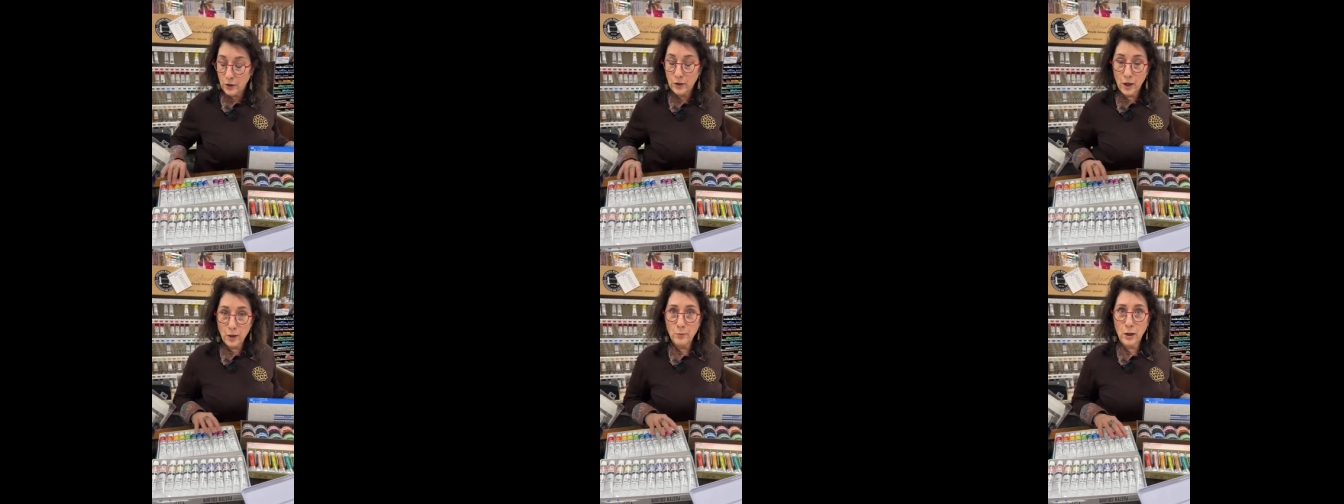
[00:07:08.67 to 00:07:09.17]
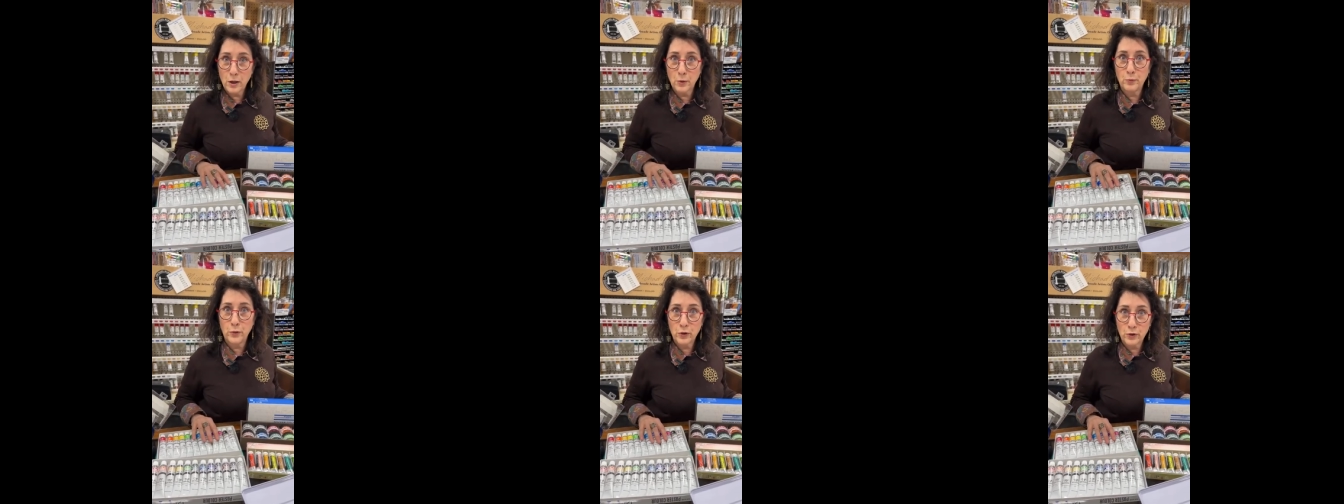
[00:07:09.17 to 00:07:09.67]
they make a
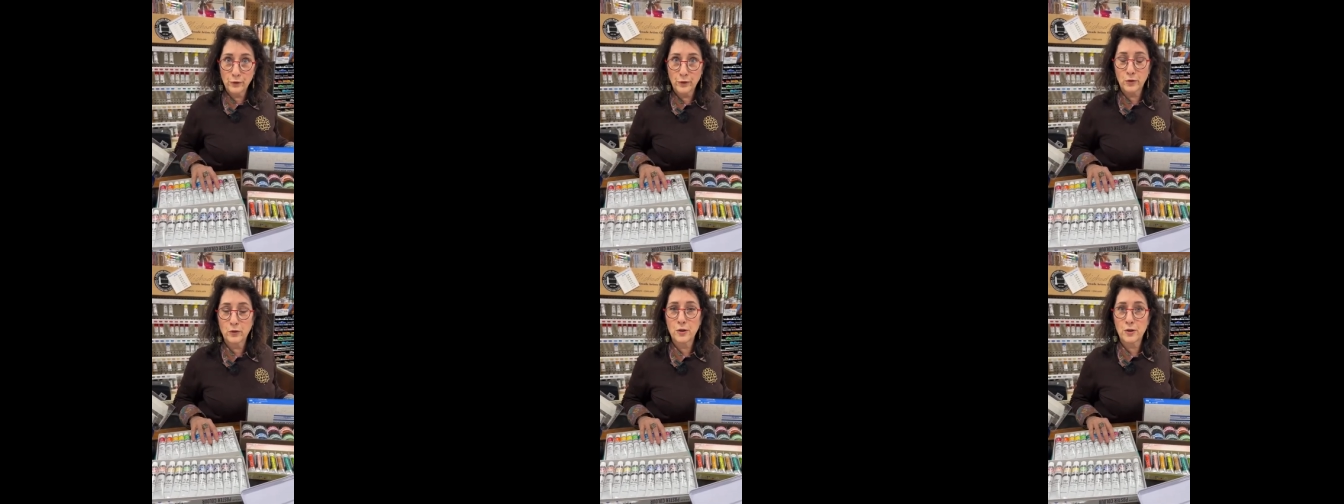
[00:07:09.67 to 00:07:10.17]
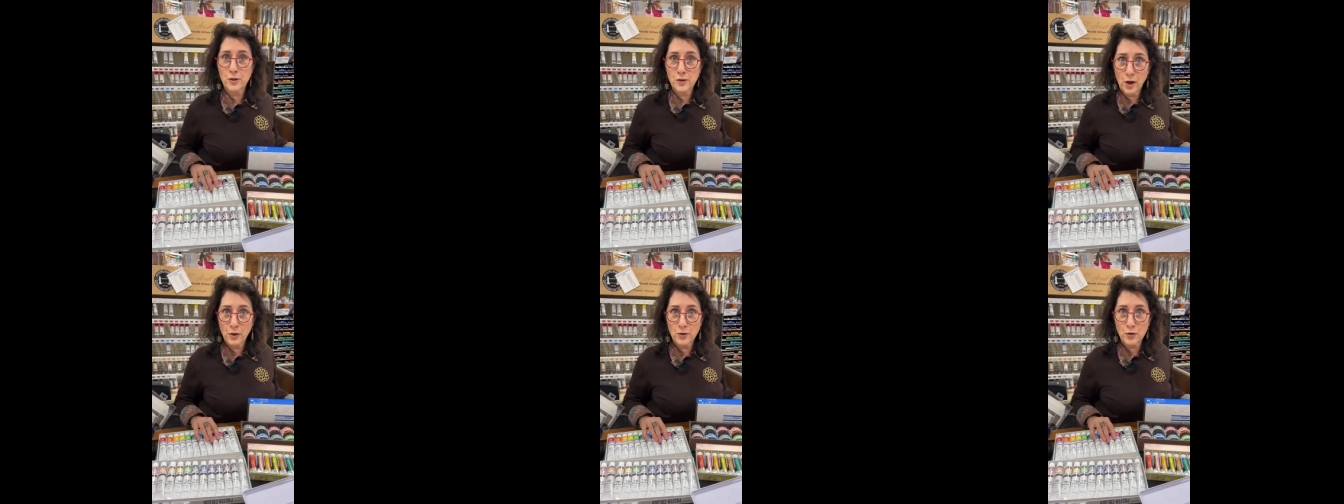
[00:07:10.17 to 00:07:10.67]
beautiful
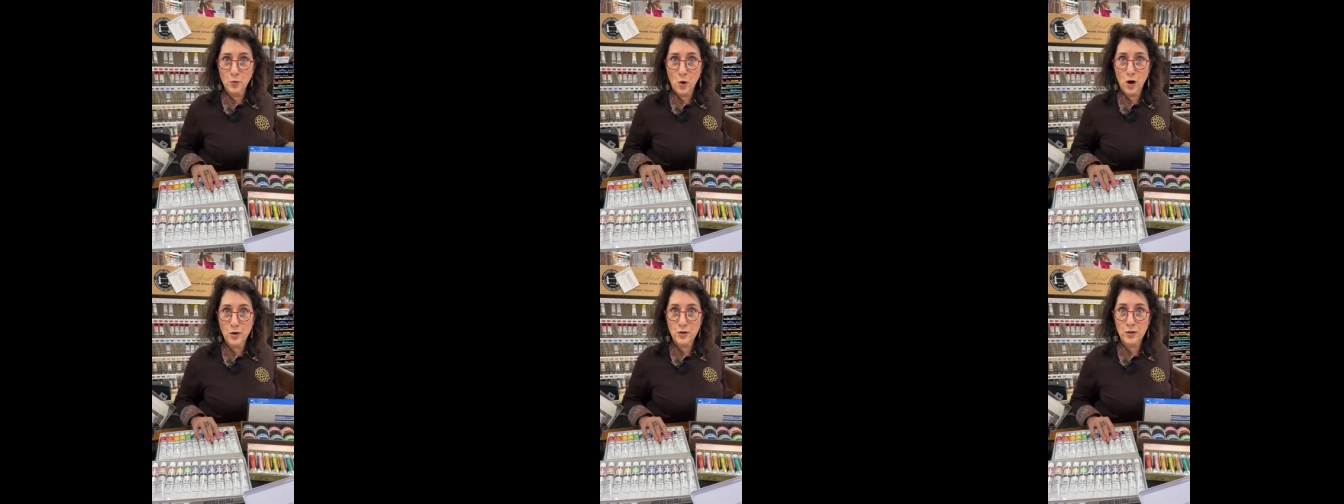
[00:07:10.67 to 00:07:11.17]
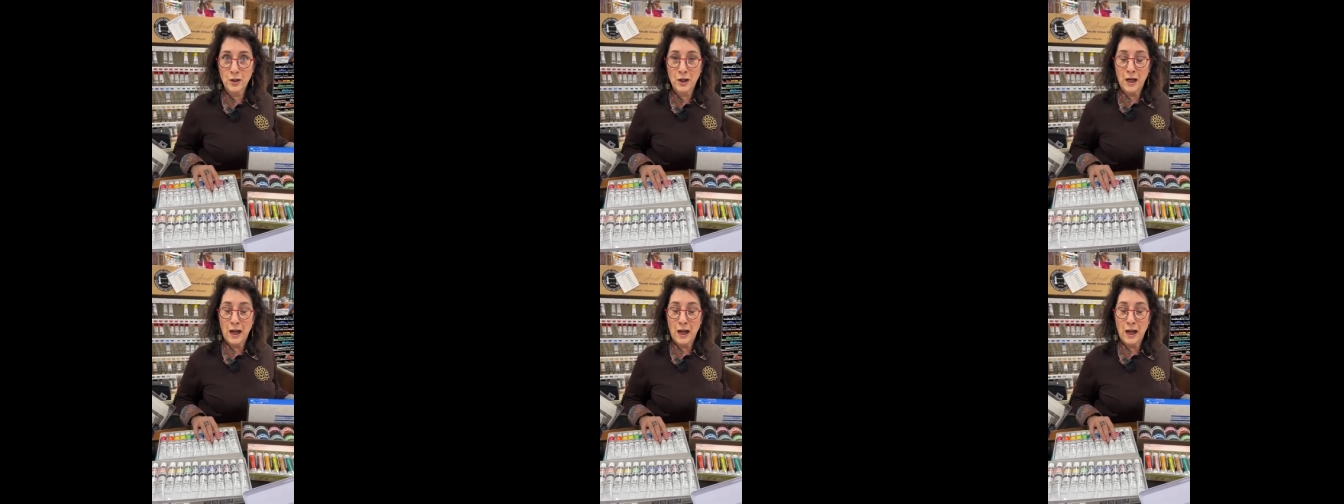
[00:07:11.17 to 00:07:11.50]
designer's gouache.